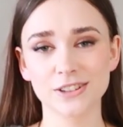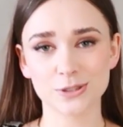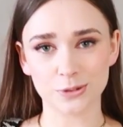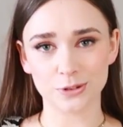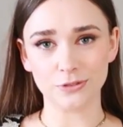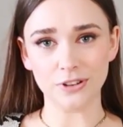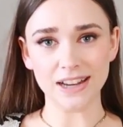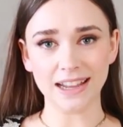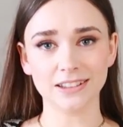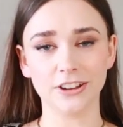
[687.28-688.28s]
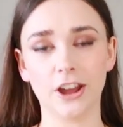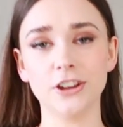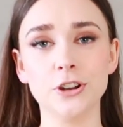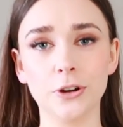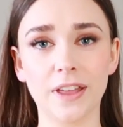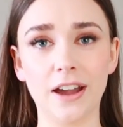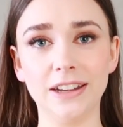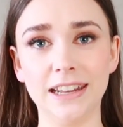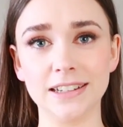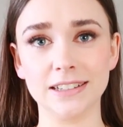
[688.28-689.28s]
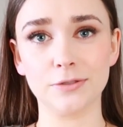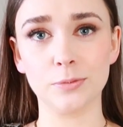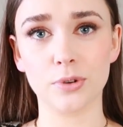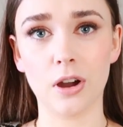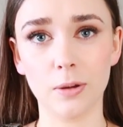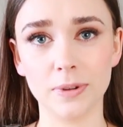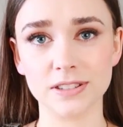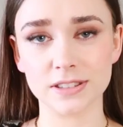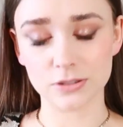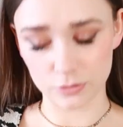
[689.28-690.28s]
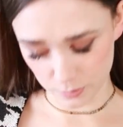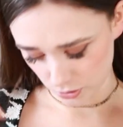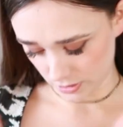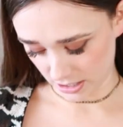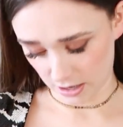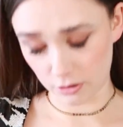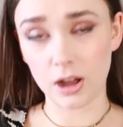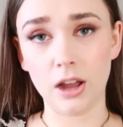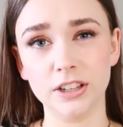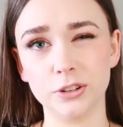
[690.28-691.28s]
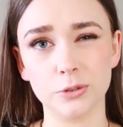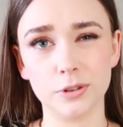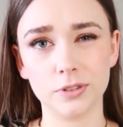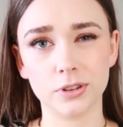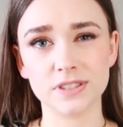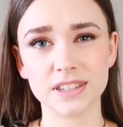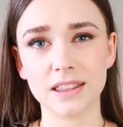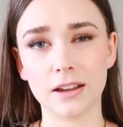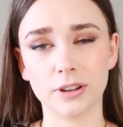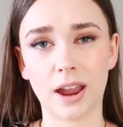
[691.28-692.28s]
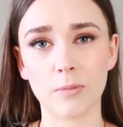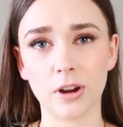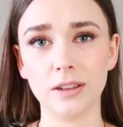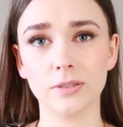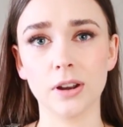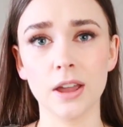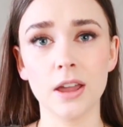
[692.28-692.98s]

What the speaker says: sort of neckline? I know that I need a different bra because it's sort of poking out. I don't know if you can see that on camera even,